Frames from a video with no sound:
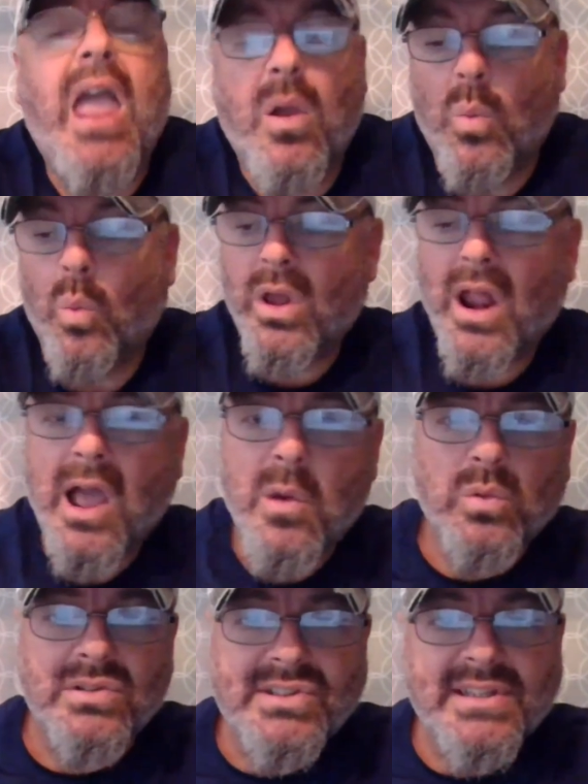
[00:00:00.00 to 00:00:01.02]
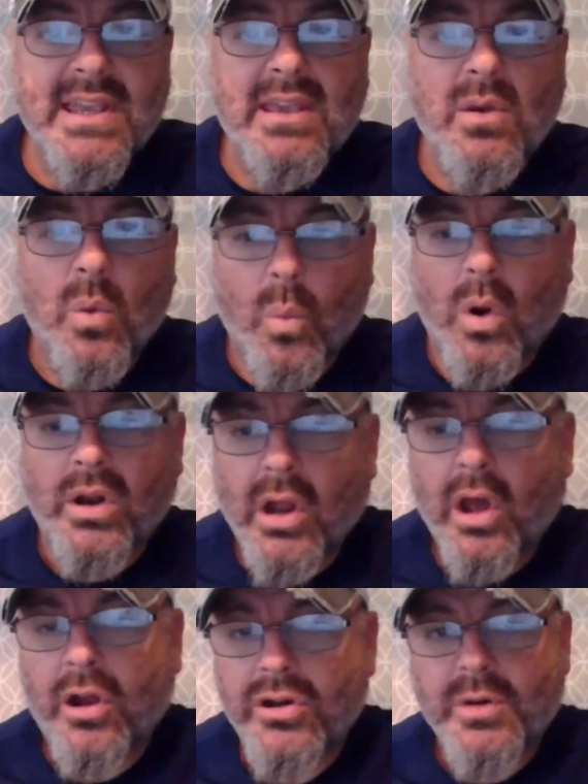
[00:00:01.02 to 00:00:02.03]
What I will see
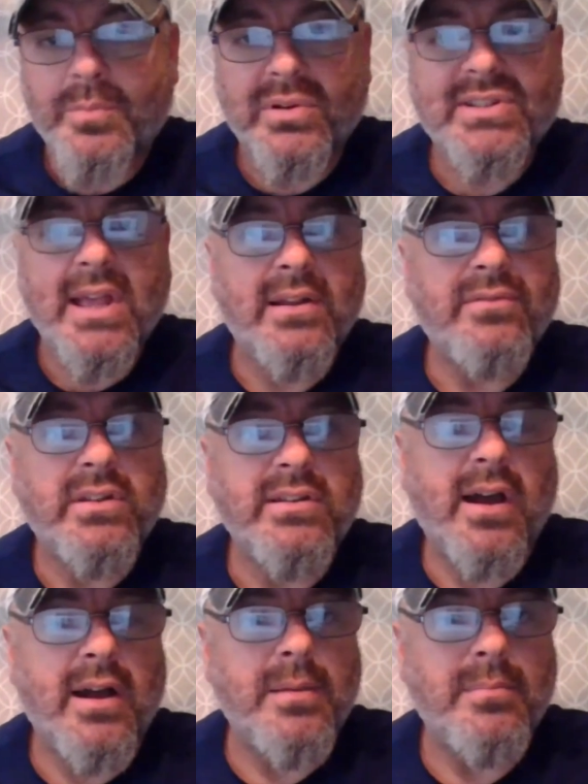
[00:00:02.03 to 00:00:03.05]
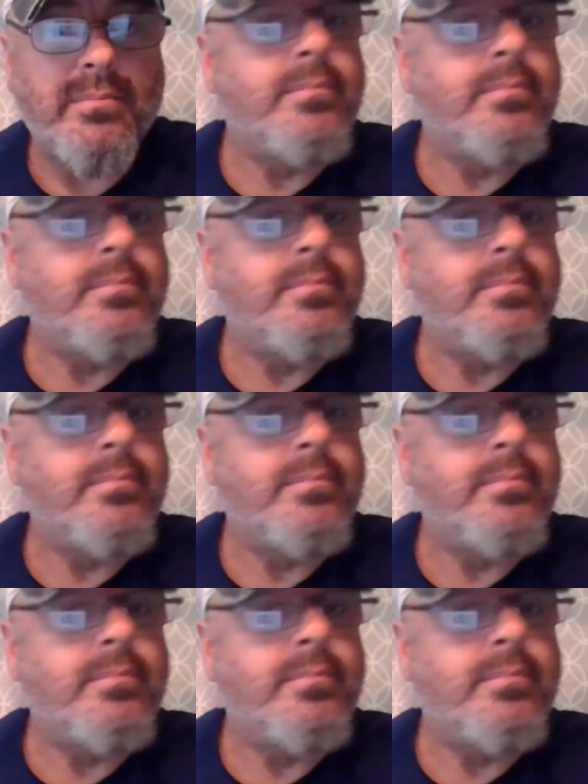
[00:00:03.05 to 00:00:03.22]
100% of the time,